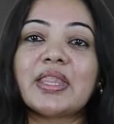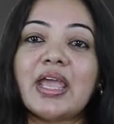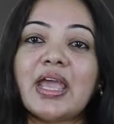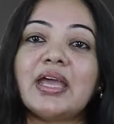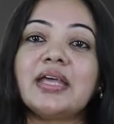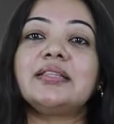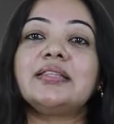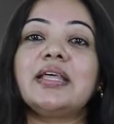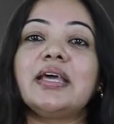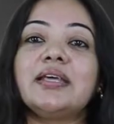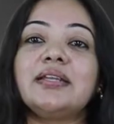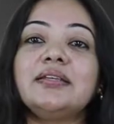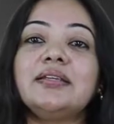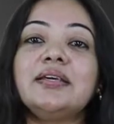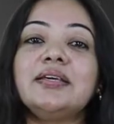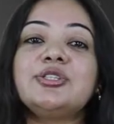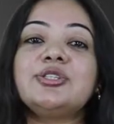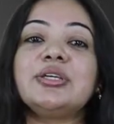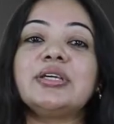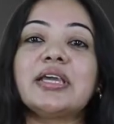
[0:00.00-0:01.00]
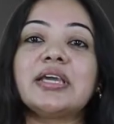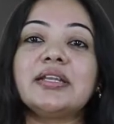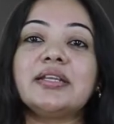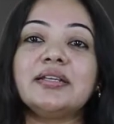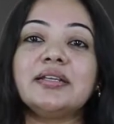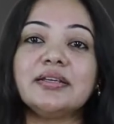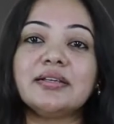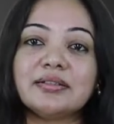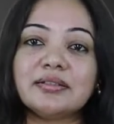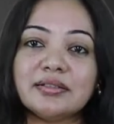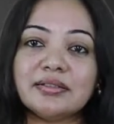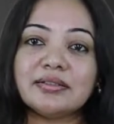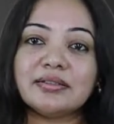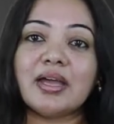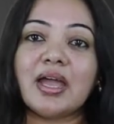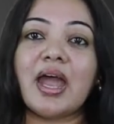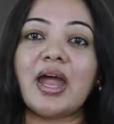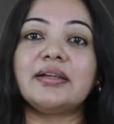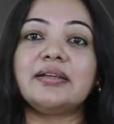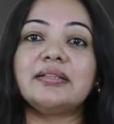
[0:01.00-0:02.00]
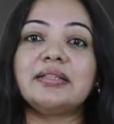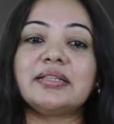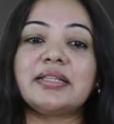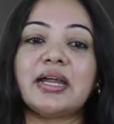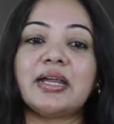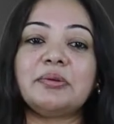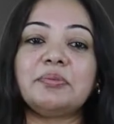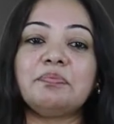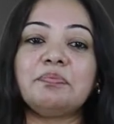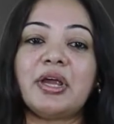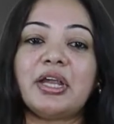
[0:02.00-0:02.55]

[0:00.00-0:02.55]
and then she can handle that